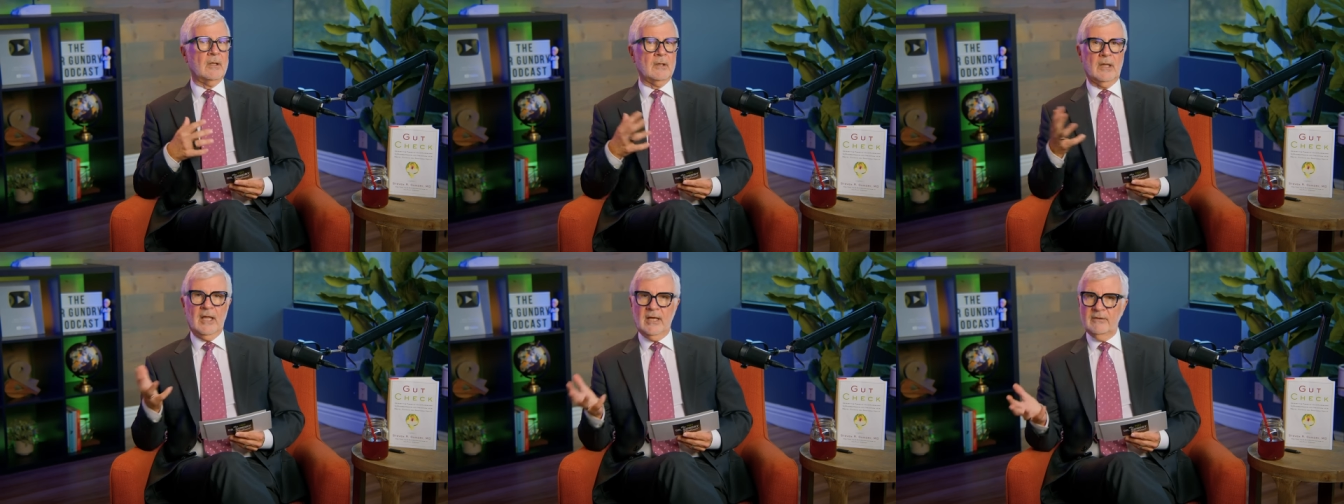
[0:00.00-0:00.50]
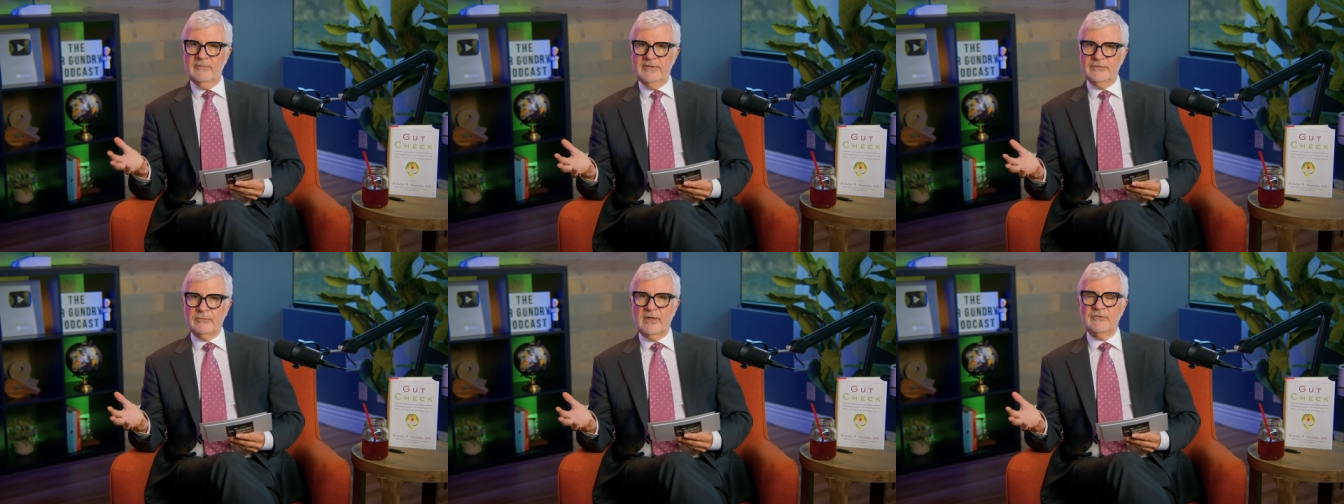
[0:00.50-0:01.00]
A lot of
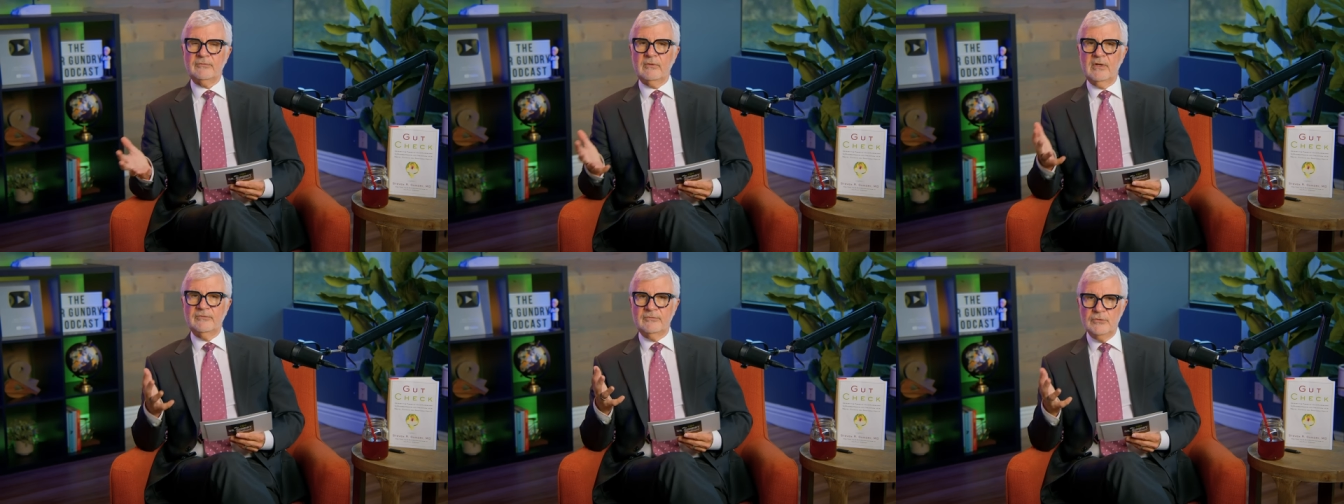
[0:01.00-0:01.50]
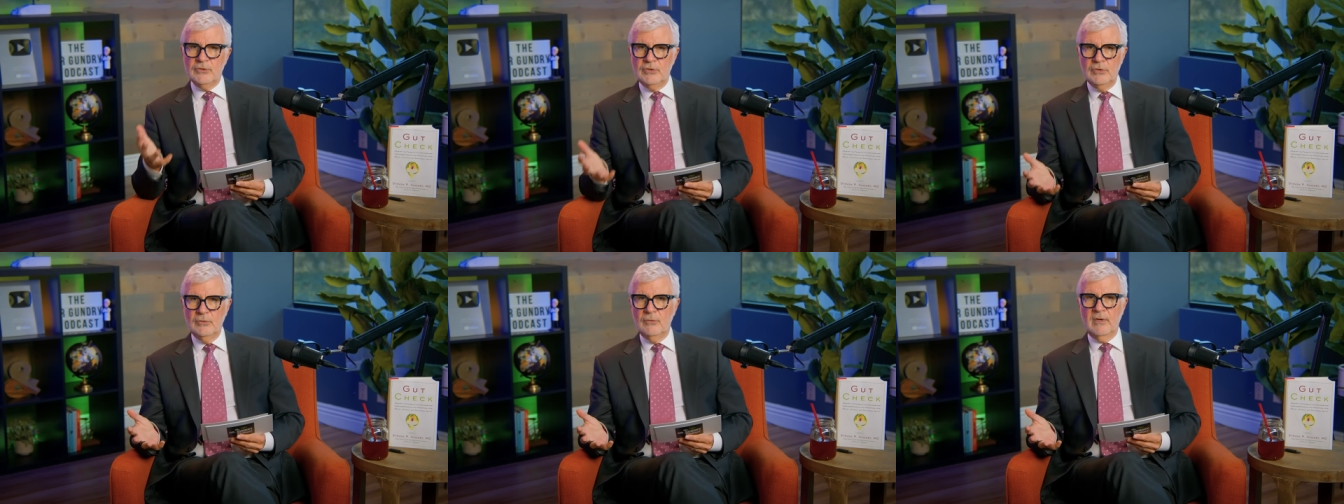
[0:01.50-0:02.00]
these restaurants
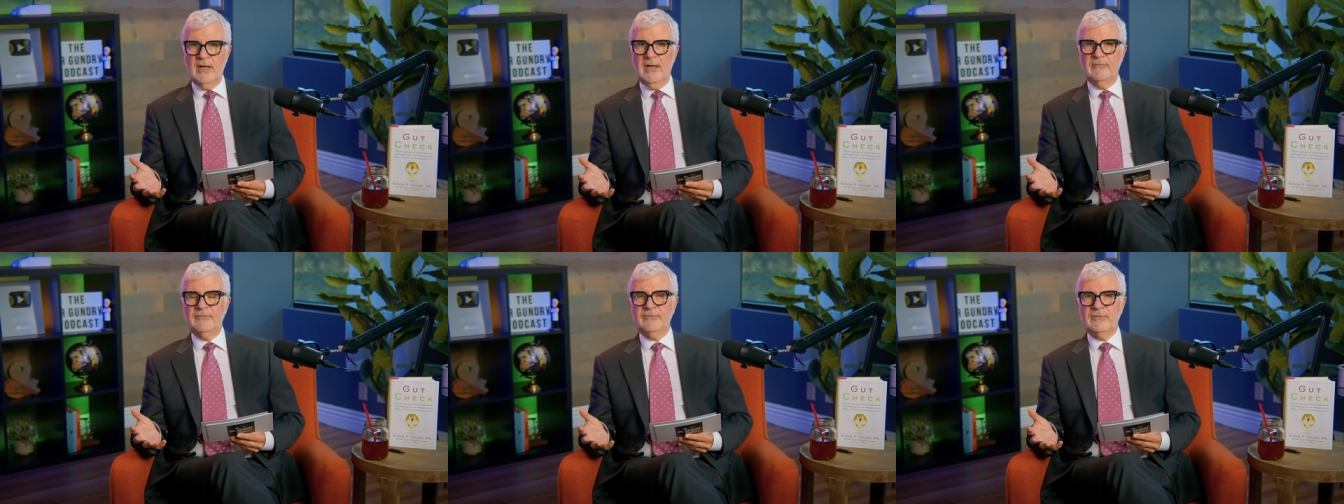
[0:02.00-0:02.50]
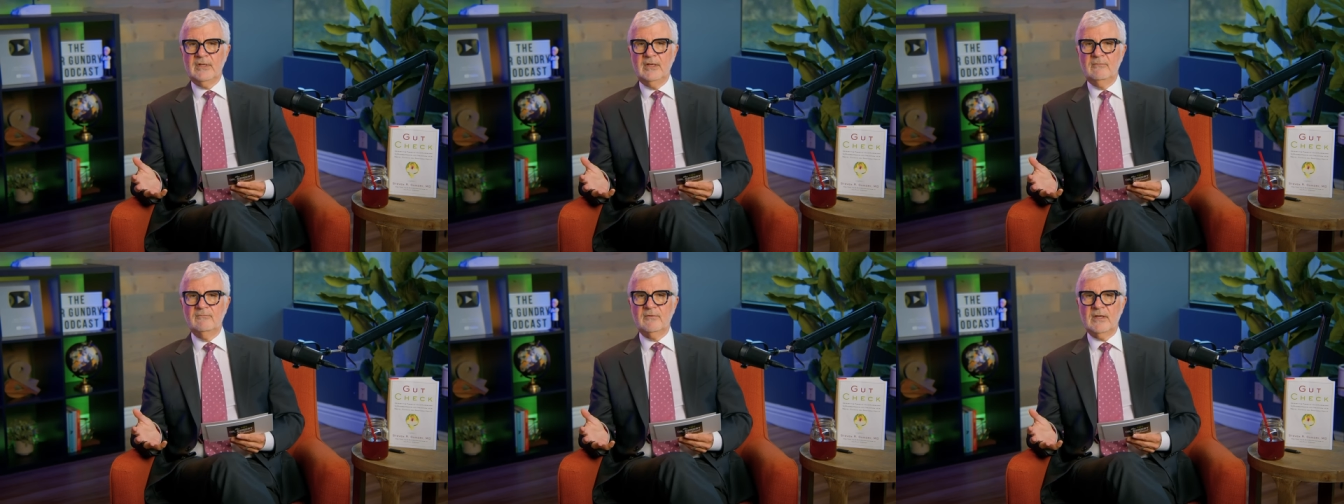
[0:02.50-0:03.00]
do have
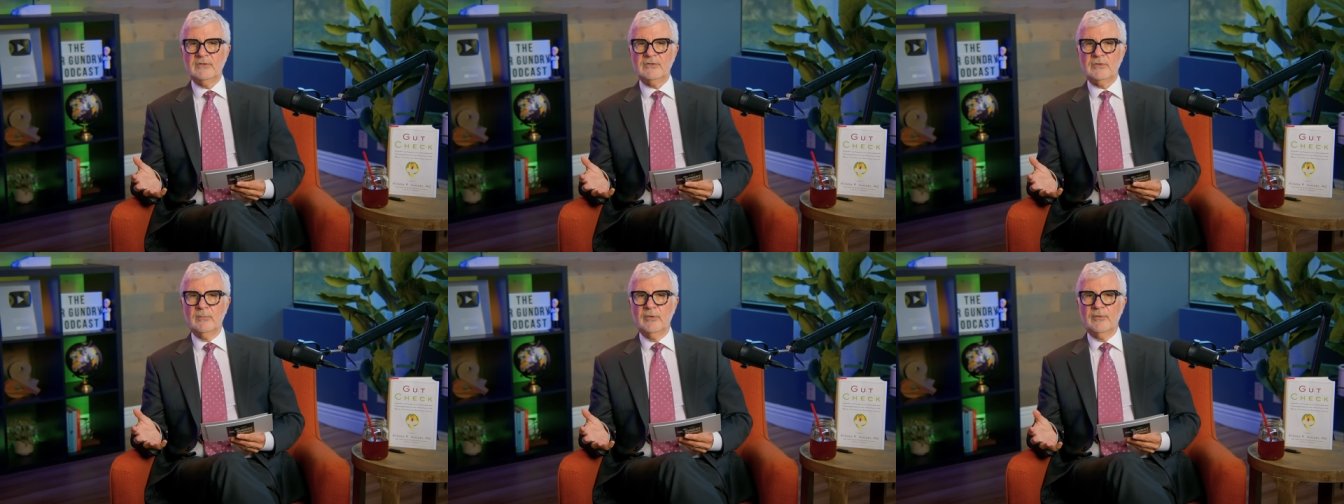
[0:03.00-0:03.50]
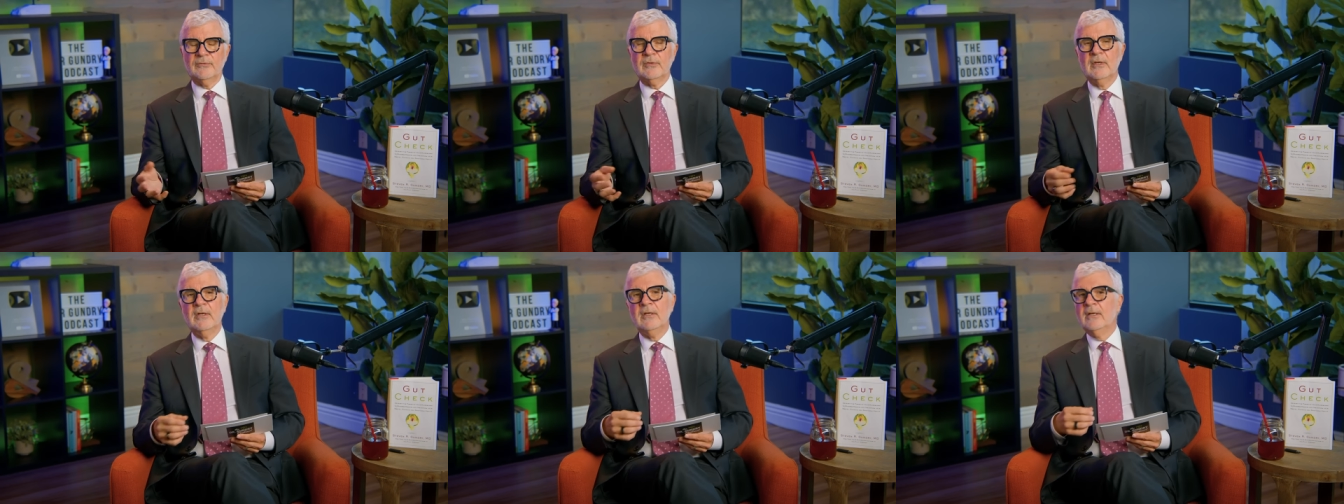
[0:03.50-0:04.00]
steamed vegetables.